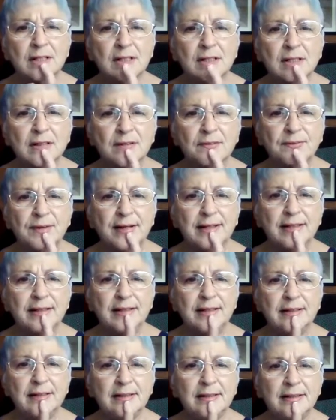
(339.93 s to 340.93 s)
if I
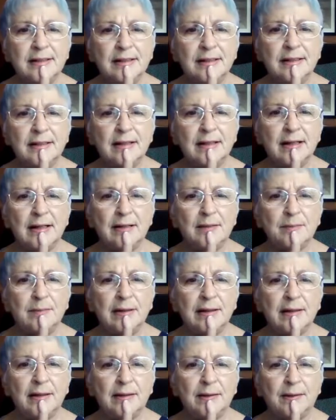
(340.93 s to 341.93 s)
didn't see it on
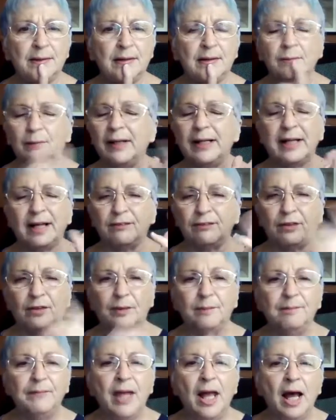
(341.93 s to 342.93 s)
my,
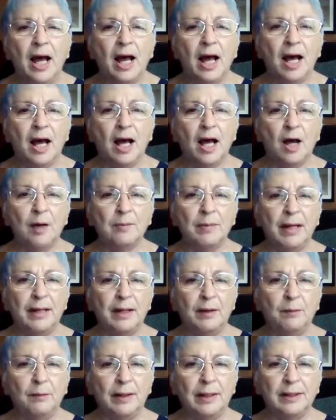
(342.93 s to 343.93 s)
whatever.
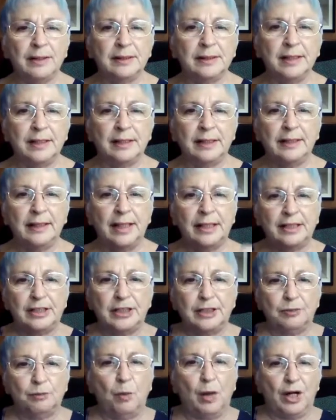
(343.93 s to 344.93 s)
It was this
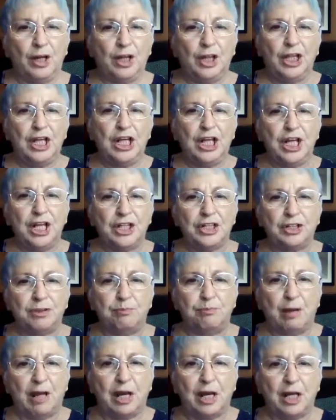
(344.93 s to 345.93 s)
one of these
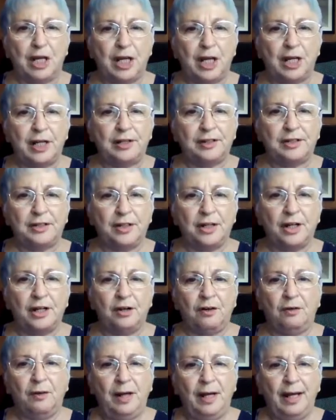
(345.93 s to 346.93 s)
pancakes, you
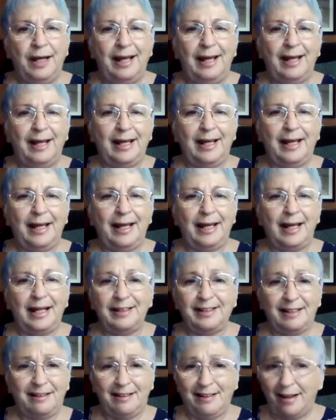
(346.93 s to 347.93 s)
know. And I
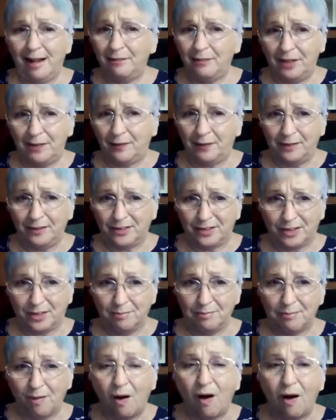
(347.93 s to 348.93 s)
said, do you have anything
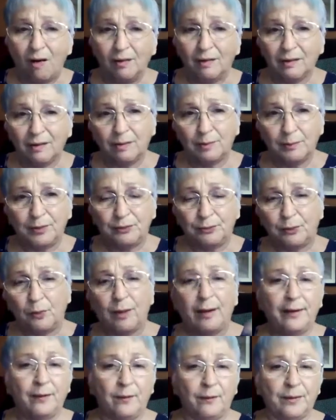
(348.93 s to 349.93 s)
smaller
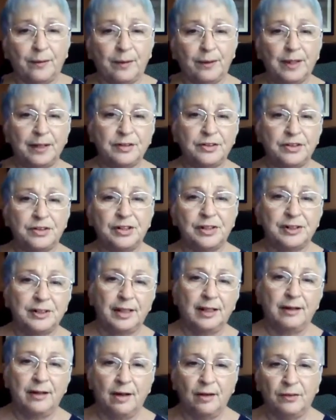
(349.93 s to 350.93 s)
before I ordered it? And she
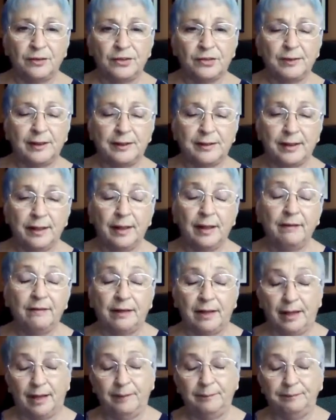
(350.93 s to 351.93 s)
said no. So I said,
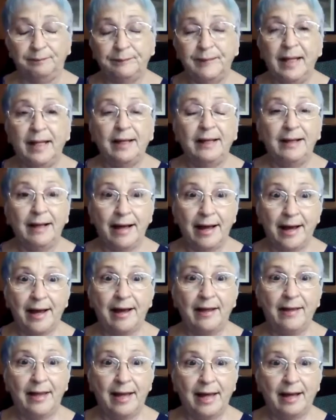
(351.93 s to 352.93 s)
okay,
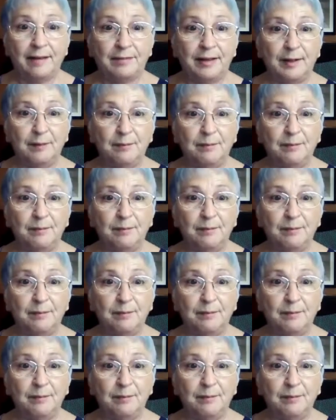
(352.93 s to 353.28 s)
I'll have it.